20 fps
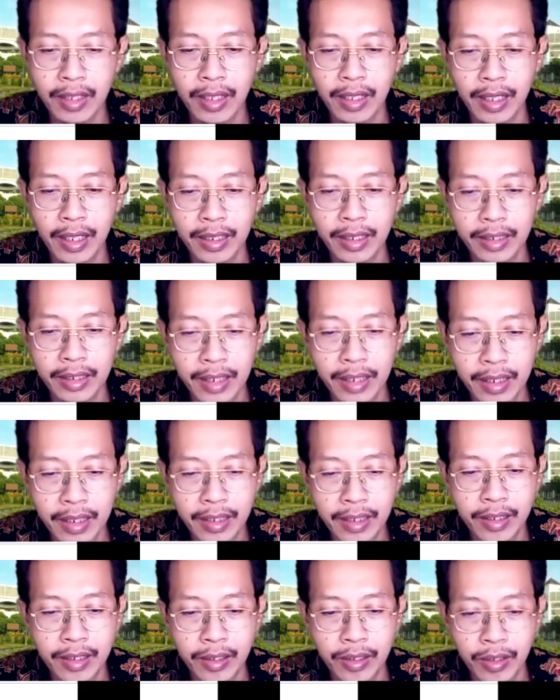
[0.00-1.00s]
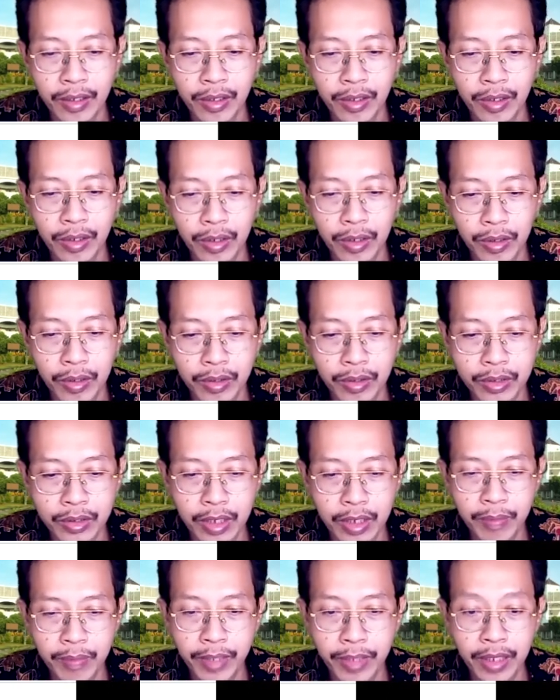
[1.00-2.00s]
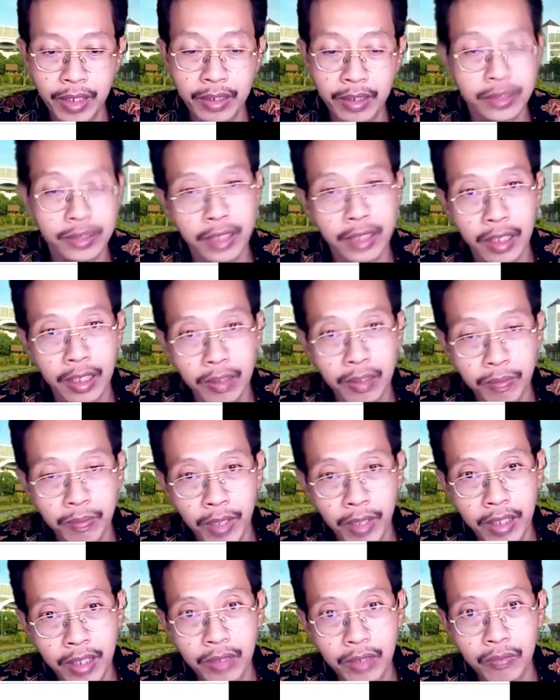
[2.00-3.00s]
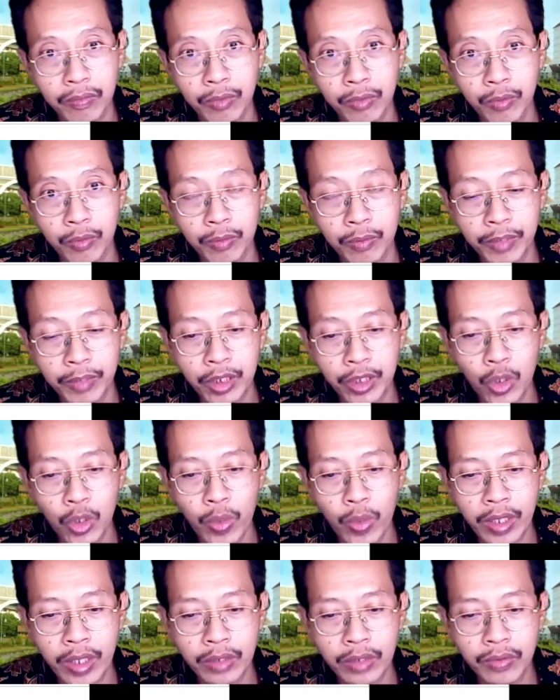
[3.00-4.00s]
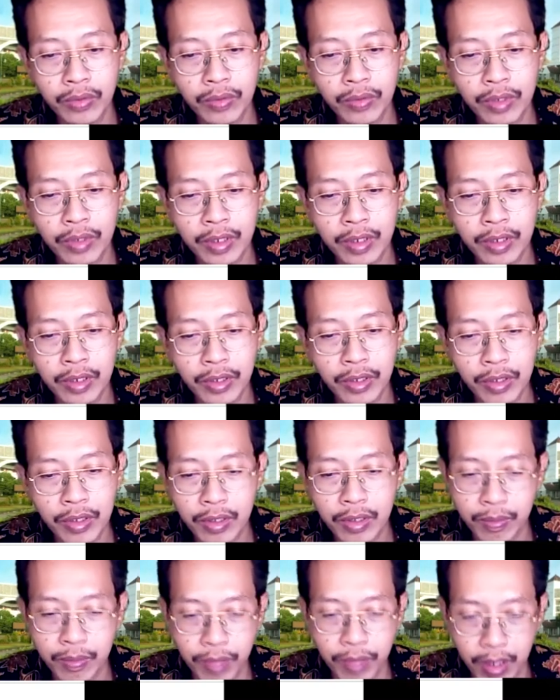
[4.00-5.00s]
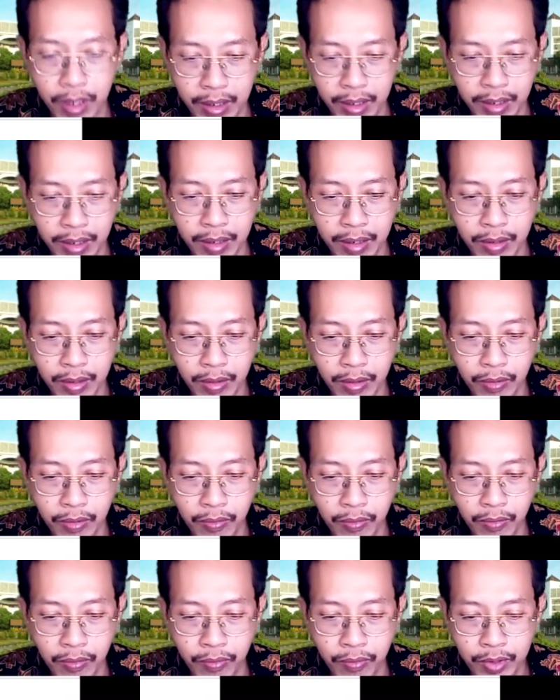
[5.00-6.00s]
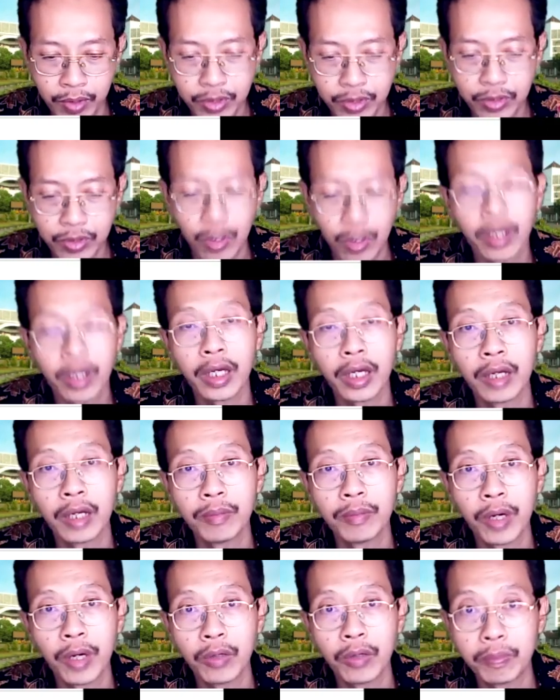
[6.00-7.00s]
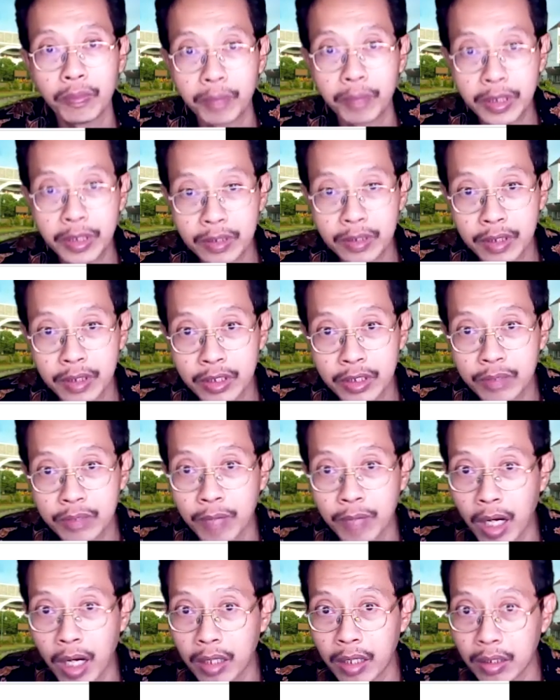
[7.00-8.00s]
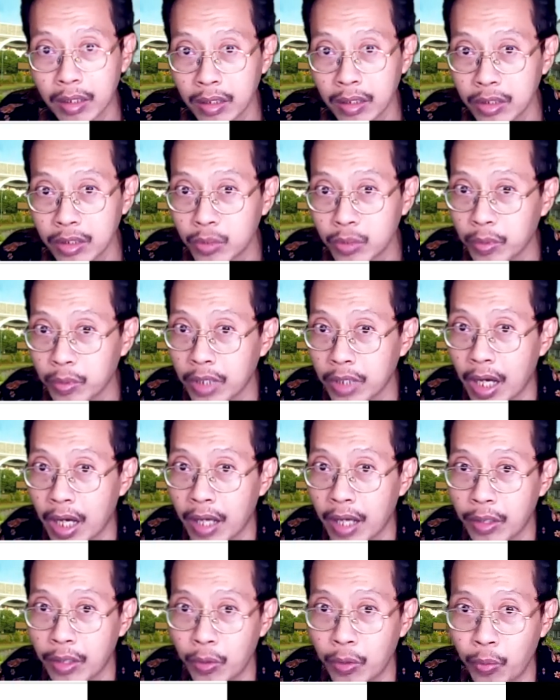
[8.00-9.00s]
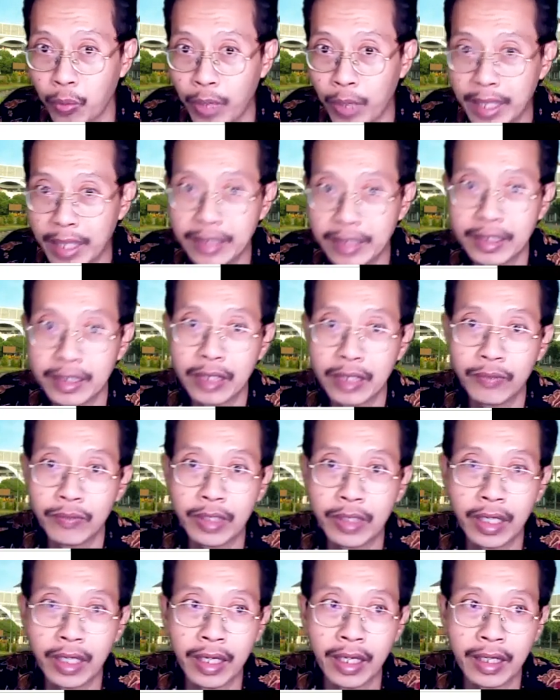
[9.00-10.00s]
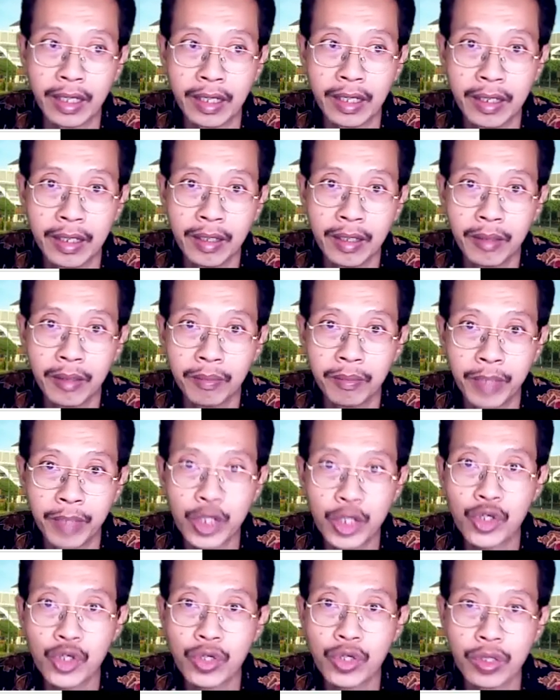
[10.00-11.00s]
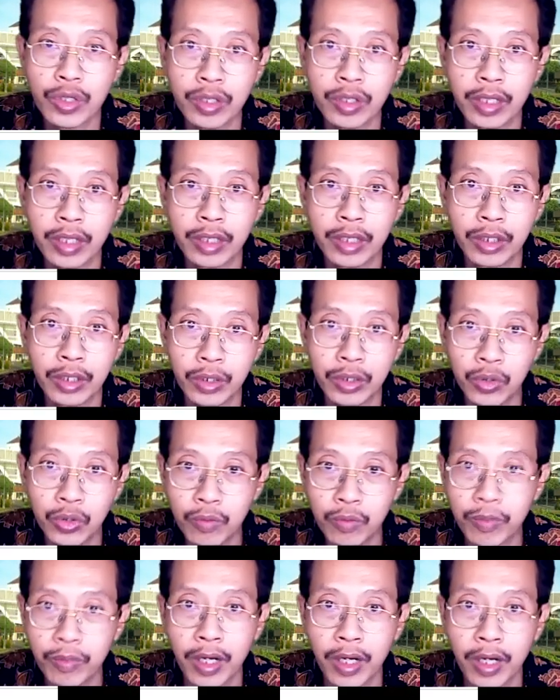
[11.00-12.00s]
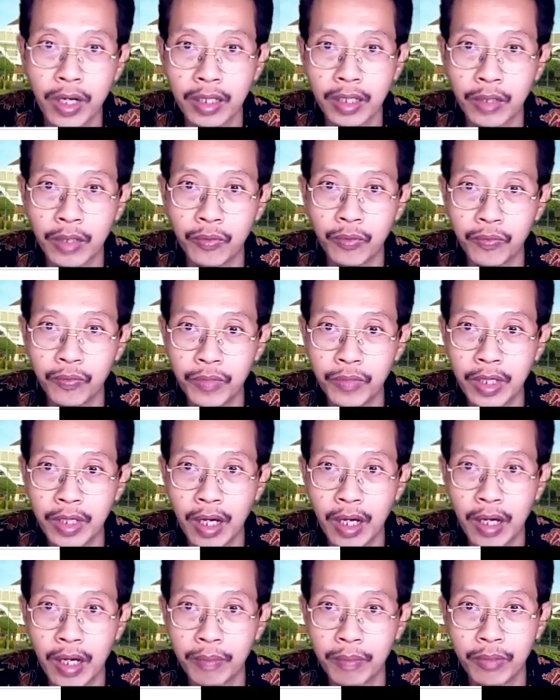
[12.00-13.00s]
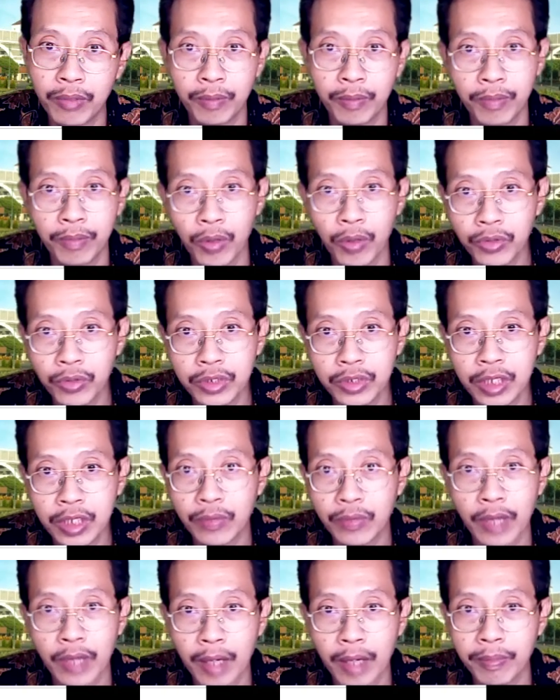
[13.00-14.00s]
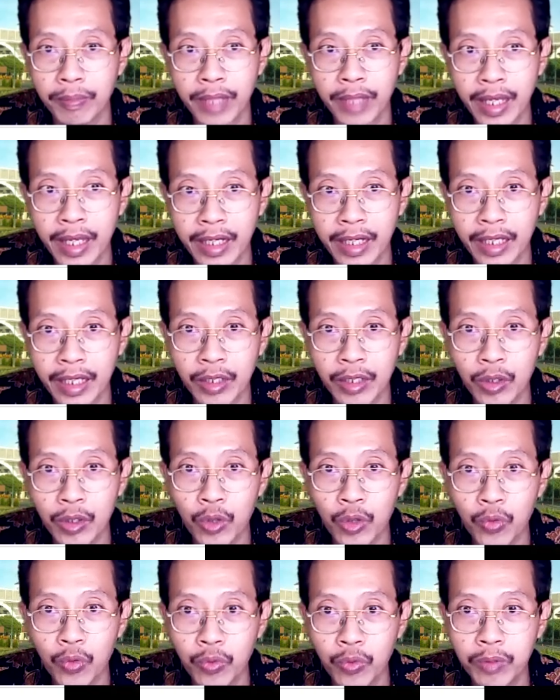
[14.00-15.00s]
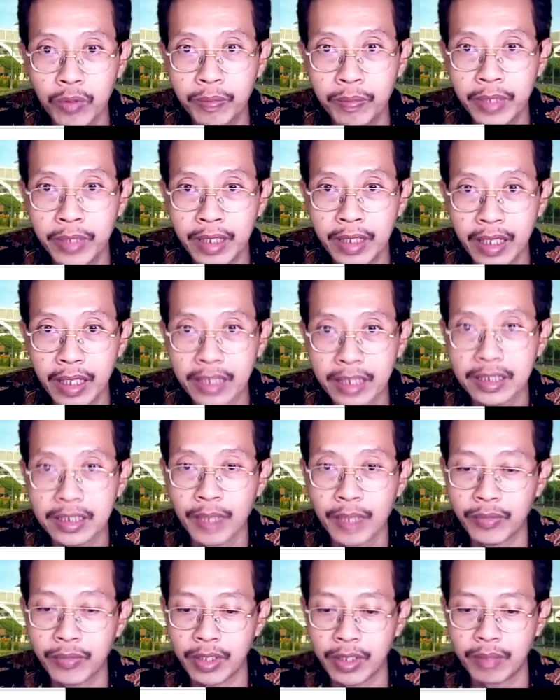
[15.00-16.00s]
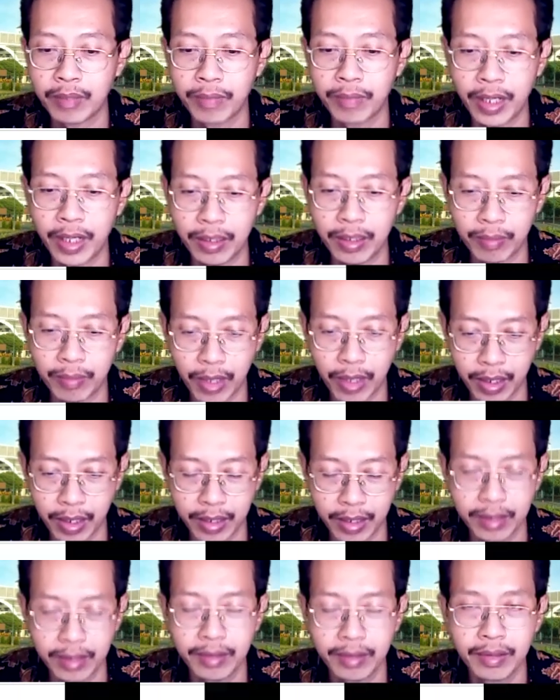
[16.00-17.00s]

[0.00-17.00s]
And then skipping the second part, we would be going to the third part. First, talking about business models. What are the ways that we can make sure that the new product we are proposing, we are planning, would be accepted by the market?